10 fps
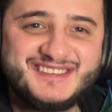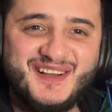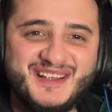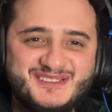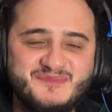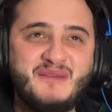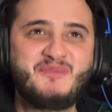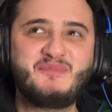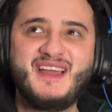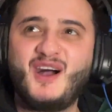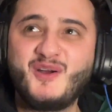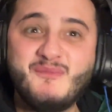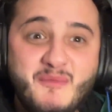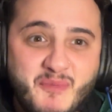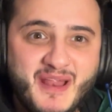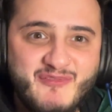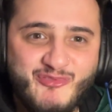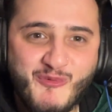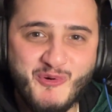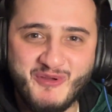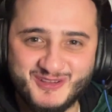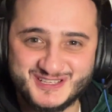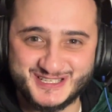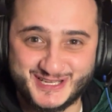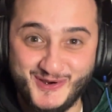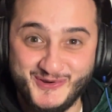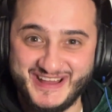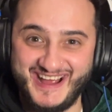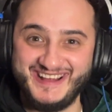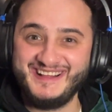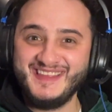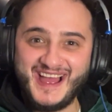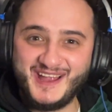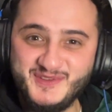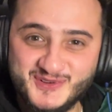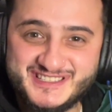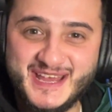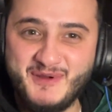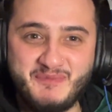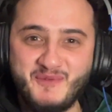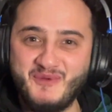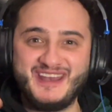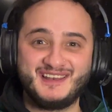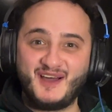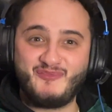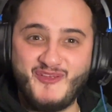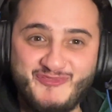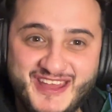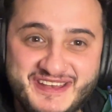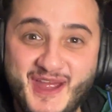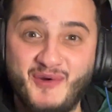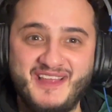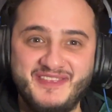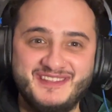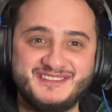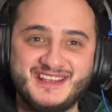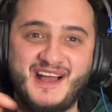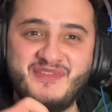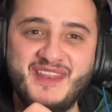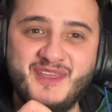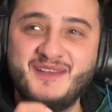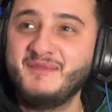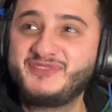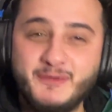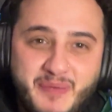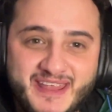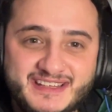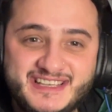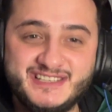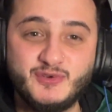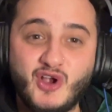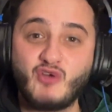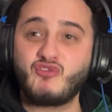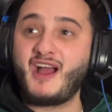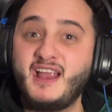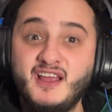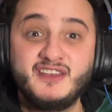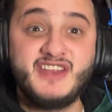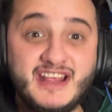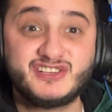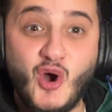It's like, do you remember I remember playing football when I was at school, yeah? And your team would be winning like 15-0. And then the PE teacher will go, right, next